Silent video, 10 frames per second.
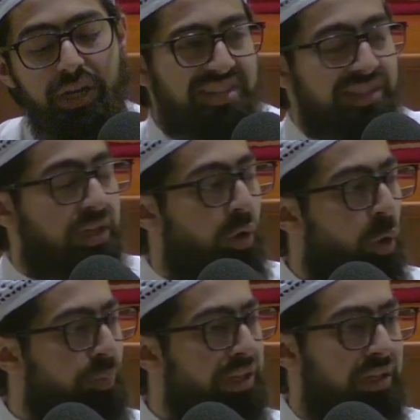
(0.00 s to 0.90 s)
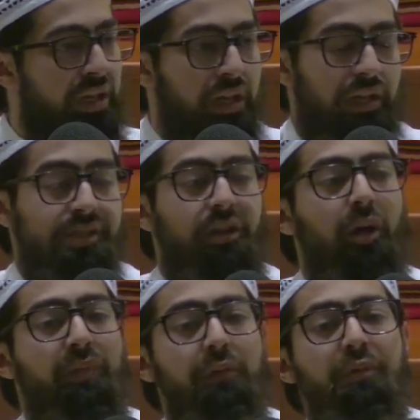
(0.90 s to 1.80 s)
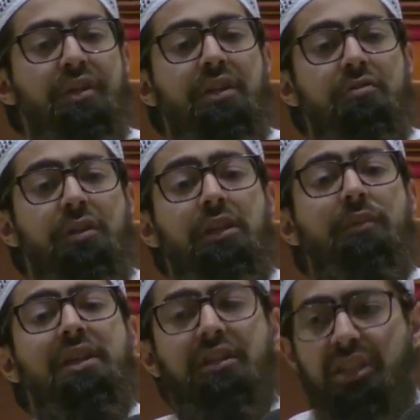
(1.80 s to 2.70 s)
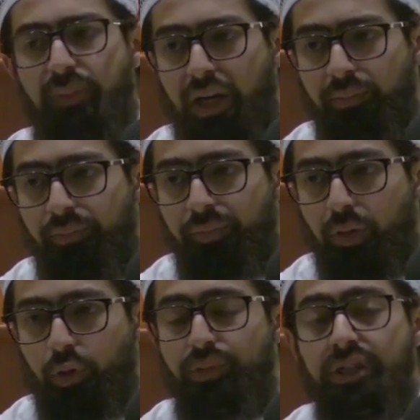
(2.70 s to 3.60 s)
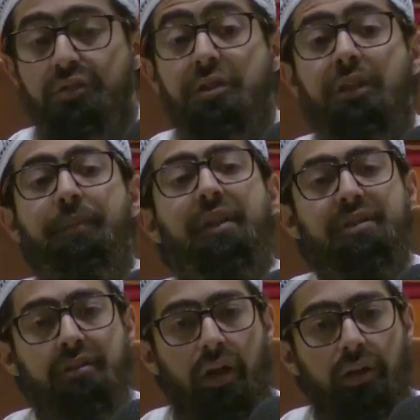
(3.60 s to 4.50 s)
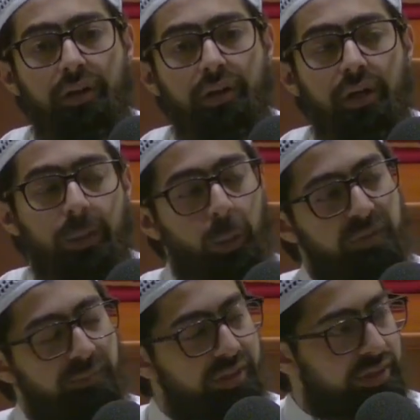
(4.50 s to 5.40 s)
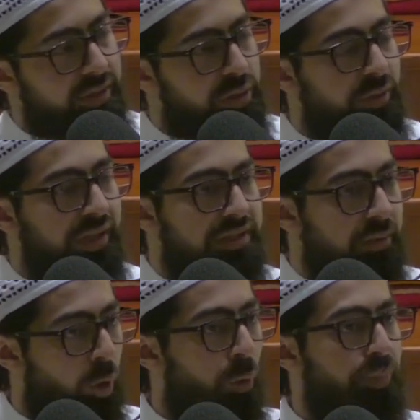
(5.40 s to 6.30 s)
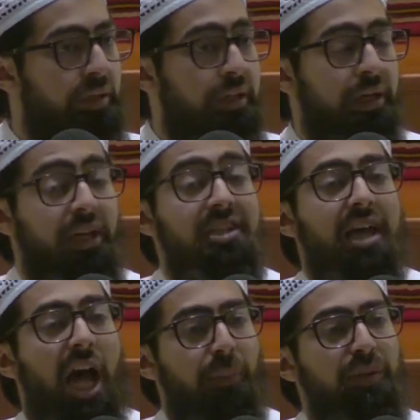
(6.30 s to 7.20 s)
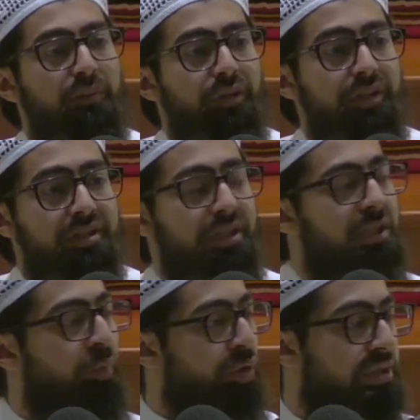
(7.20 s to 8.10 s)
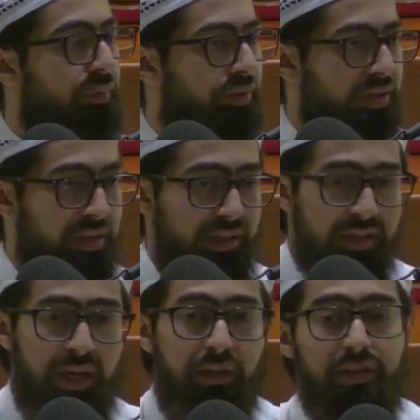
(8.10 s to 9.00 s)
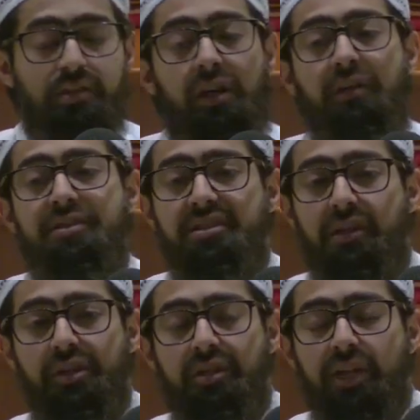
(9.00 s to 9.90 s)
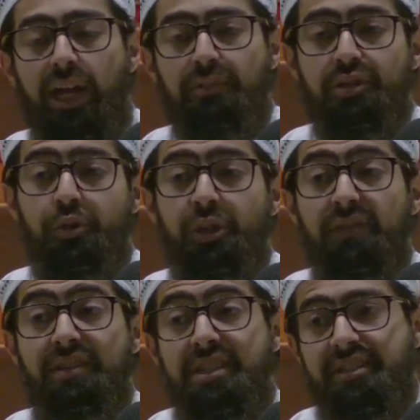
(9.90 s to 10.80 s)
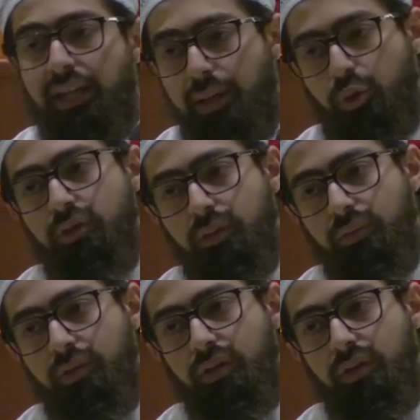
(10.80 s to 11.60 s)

does a sin in open, it does not mean we begin treating them like an imam or begin treating them like a scholar. Now, if a person is doing a sin openly and he's happy about the sin, he boasts about the sins, the scholars at certain times, they shouldn't even say salam to him.